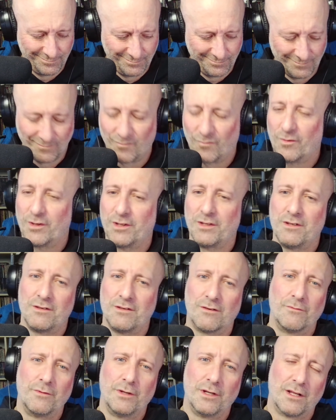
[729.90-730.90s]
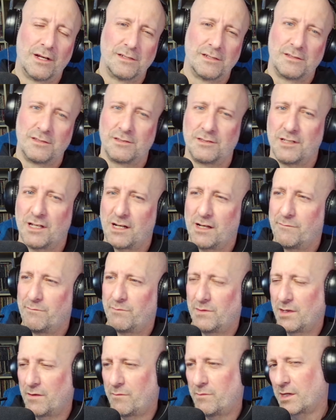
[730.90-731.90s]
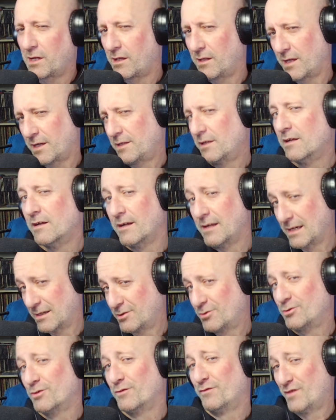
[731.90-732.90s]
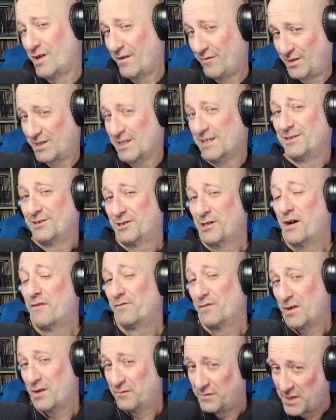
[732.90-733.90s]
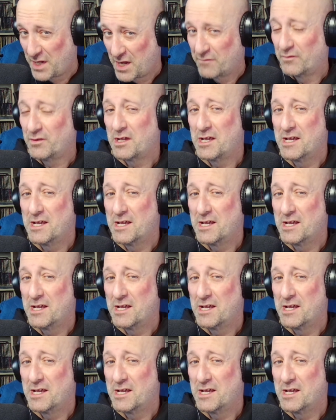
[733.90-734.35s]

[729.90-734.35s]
what you don't realize is that they've been collecting an extra five cents off of every